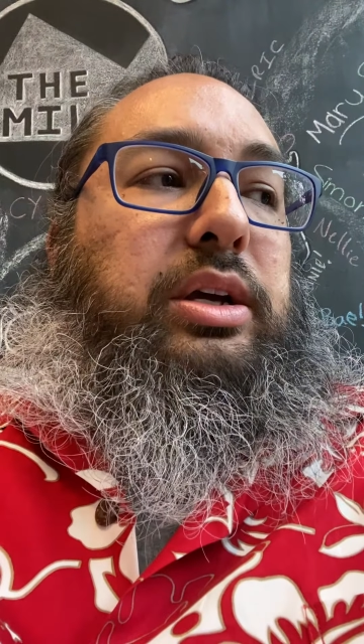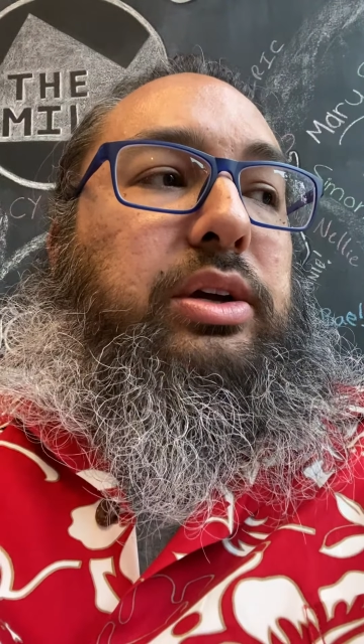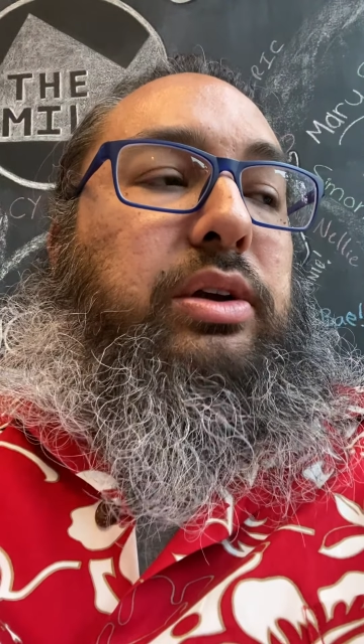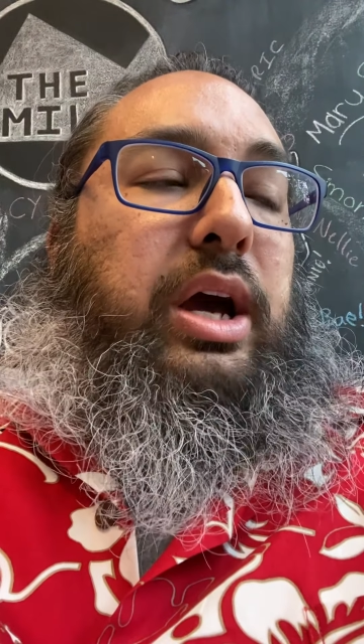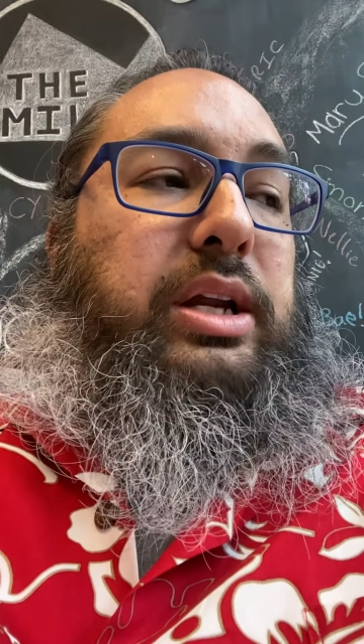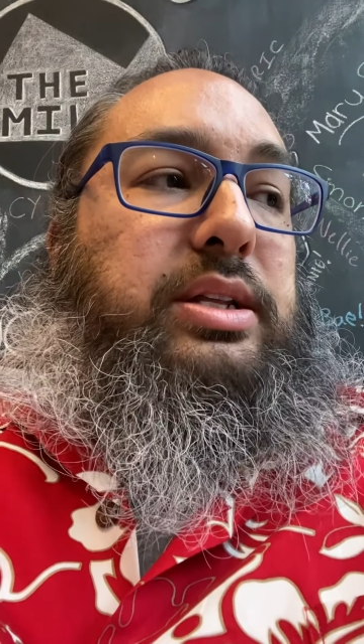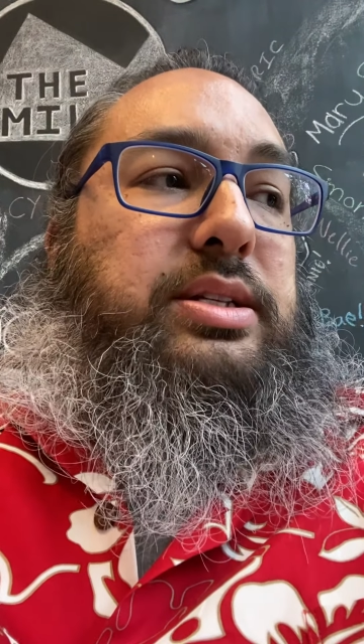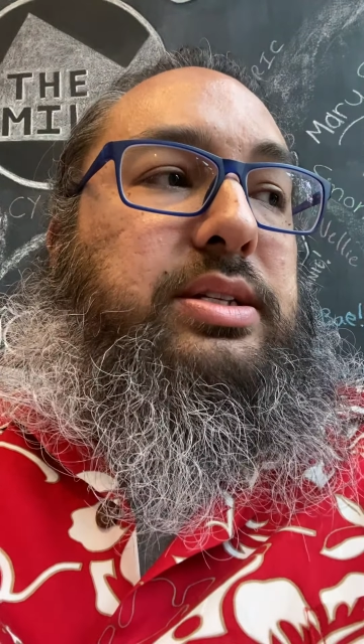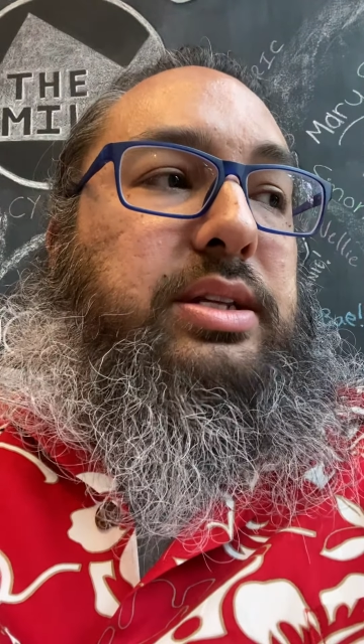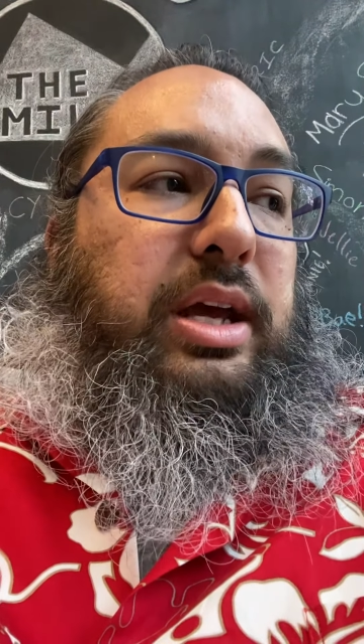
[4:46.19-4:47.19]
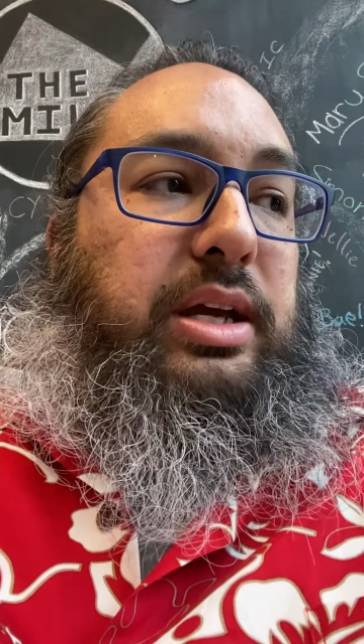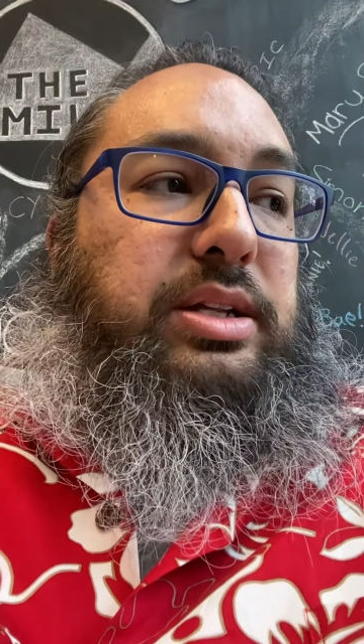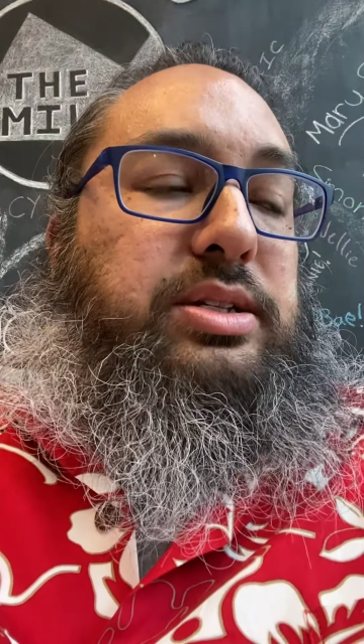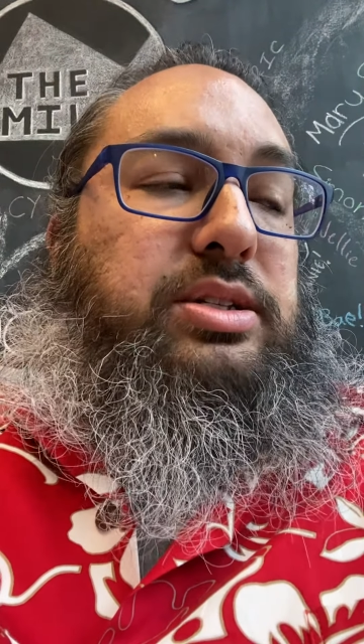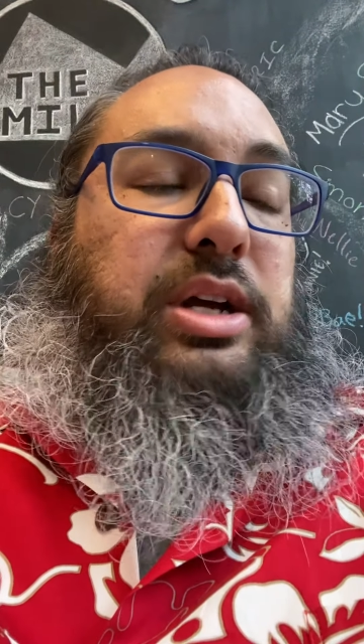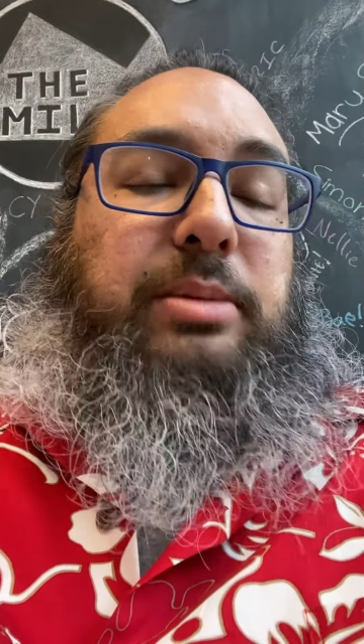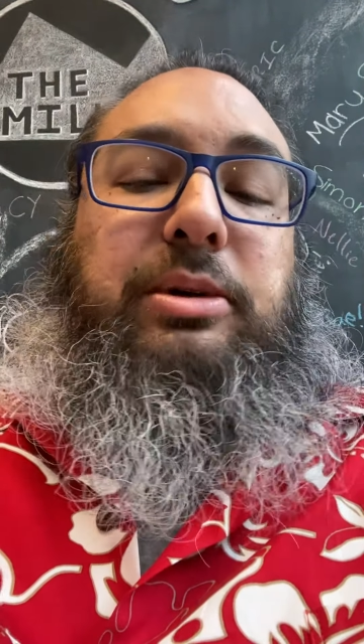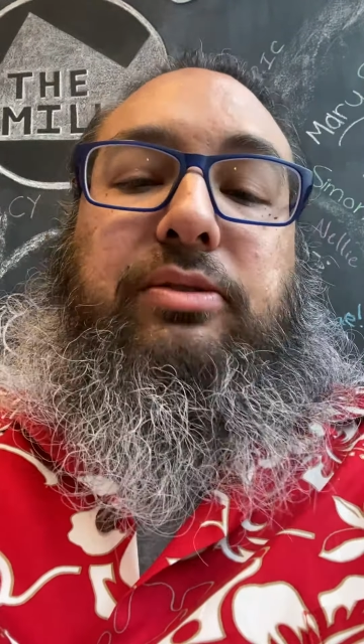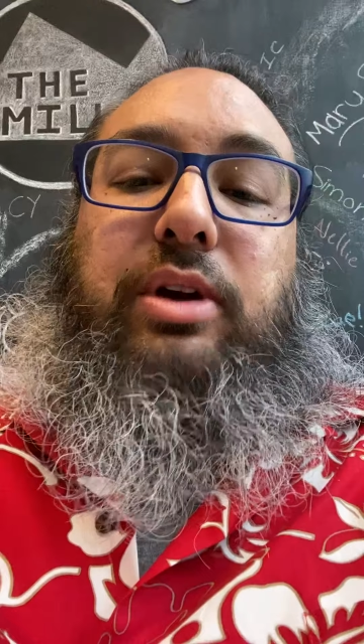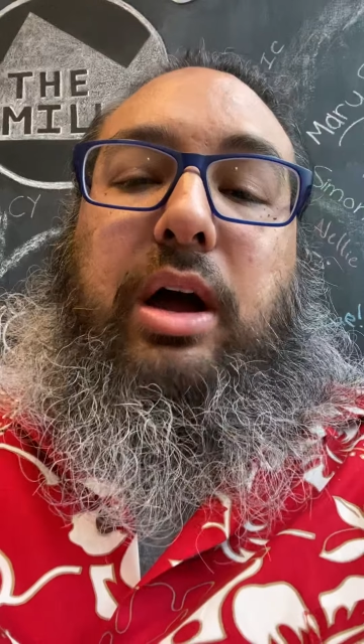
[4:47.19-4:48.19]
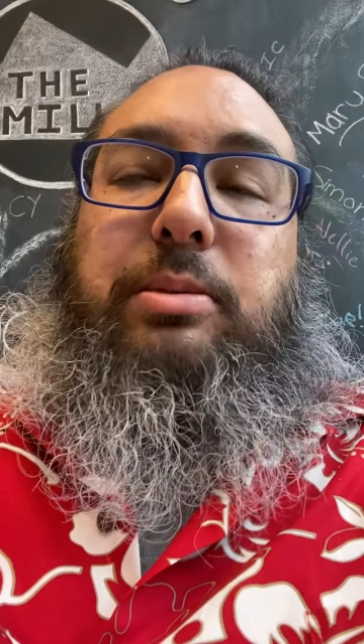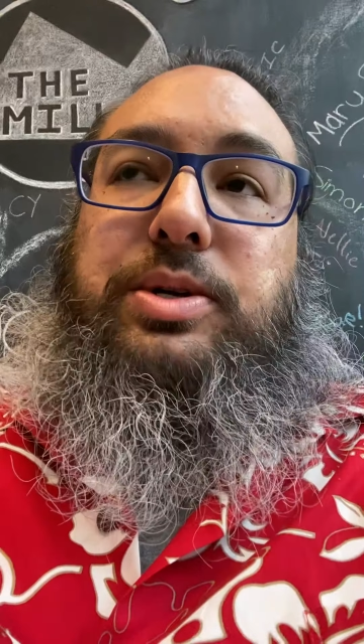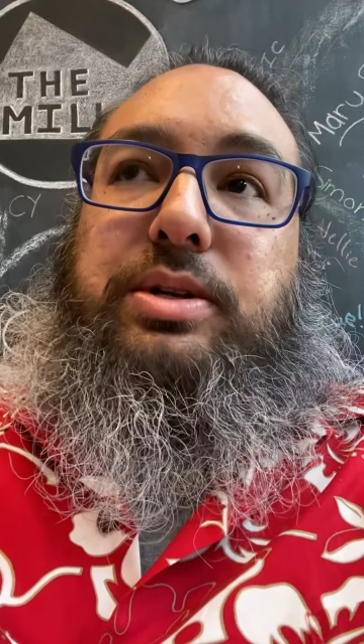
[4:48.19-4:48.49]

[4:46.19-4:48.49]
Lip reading: United States Chamber of Commerce.